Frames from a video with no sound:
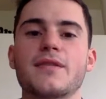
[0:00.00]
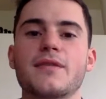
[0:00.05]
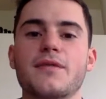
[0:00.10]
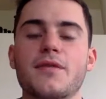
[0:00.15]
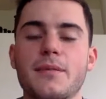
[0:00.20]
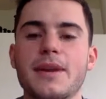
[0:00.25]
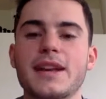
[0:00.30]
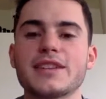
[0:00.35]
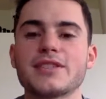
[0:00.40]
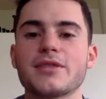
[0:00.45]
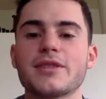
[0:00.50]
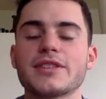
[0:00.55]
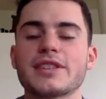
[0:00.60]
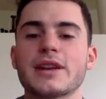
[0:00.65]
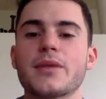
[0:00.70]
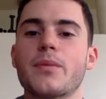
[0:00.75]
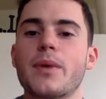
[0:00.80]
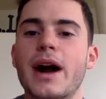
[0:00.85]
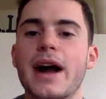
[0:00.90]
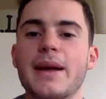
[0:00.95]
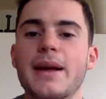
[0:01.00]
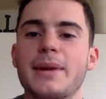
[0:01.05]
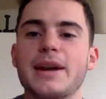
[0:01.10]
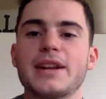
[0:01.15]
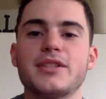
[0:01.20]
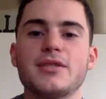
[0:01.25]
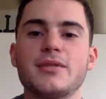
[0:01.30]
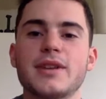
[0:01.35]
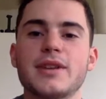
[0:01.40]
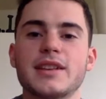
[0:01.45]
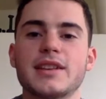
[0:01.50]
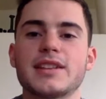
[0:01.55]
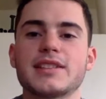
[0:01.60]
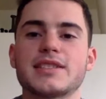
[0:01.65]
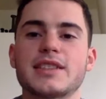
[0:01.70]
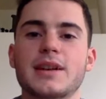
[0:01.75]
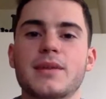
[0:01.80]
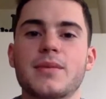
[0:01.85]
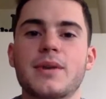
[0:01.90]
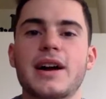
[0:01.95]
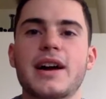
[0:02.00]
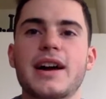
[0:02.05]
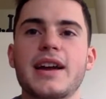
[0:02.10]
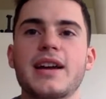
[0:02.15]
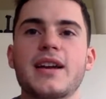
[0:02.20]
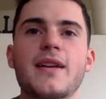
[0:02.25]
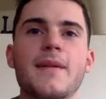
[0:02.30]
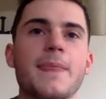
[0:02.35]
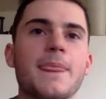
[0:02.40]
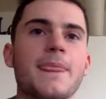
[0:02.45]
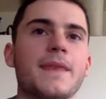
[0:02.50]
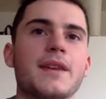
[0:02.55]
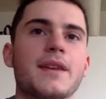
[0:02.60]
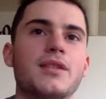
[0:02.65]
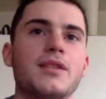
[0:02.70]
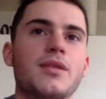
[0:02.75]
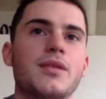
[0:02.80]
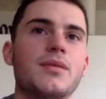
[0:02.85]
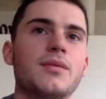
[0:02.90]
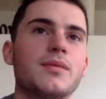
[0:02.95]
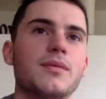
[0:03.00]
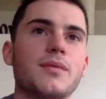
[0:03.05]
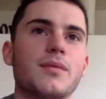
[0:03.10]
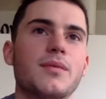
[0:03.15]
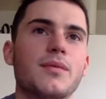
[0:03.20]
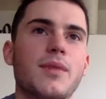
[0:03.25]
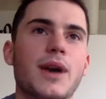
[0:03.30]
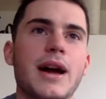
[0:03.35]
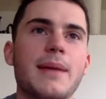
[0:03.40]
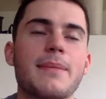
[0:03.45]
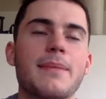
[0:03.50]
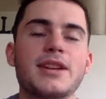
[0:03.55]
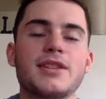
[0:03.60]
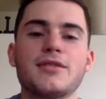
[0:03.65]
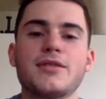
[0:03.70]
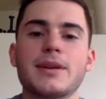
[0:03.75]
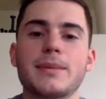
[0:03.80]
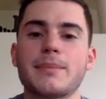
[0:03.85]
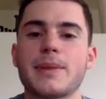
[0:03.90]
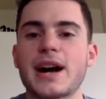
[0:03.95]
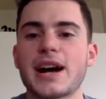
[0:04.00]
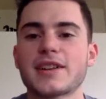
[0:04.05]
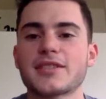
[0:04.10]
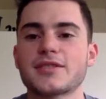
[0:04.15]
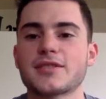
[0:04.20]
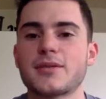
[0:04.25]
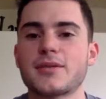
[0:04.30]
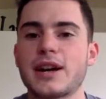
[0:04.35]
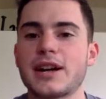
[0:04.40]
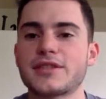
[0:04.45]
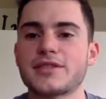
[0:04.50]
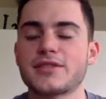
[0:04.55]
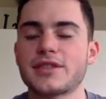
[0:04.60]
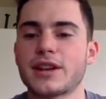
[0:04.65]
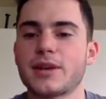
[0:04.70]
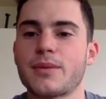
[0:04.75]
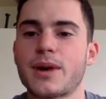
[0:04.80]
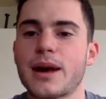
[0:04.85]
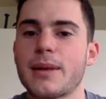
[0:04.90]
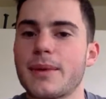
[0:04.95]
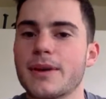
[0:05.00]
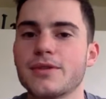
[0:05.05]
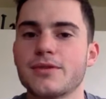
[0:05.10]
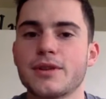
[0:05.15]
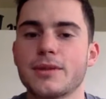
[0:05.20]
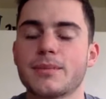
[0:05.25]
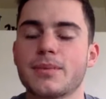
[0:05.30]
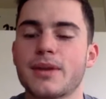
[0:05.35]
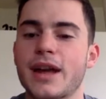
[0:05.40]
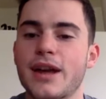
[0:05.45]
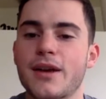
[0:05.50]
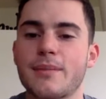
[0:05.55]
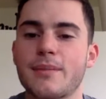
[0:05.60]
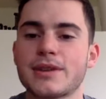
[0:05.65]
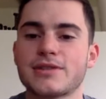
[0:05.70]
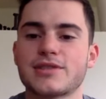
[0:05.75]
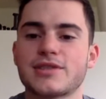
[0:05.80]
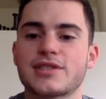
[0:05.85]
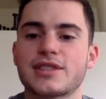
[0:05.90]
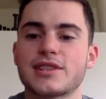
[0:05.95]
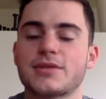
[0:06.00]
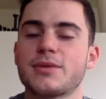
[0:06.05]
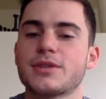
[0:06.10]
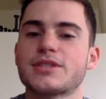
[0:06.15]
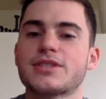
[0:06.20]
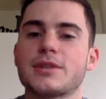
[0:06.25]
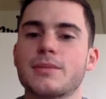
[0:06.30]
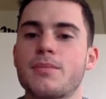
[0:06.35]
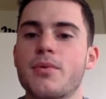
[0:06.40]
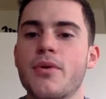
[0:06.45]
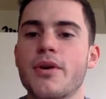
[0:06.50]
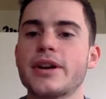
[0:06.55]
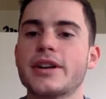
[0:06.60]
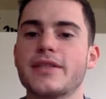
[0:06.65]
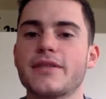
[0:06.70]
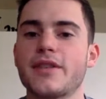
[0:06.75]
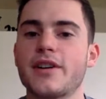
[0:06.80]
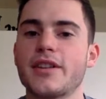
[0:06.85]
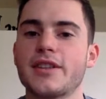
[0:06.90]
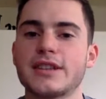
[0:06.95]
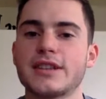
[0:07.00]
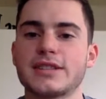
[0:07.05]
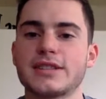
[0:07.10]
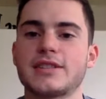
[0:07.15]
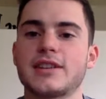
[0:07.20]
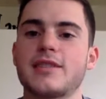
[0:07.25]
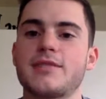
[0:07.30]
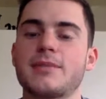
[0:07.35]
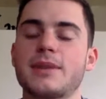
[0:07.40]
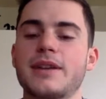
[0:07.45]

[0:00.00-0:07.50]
for me, it's always like, why am I doing this? Like, why am I doing box squats, or like, why am I doing plyometrics? Like, what's the point of all this stuff?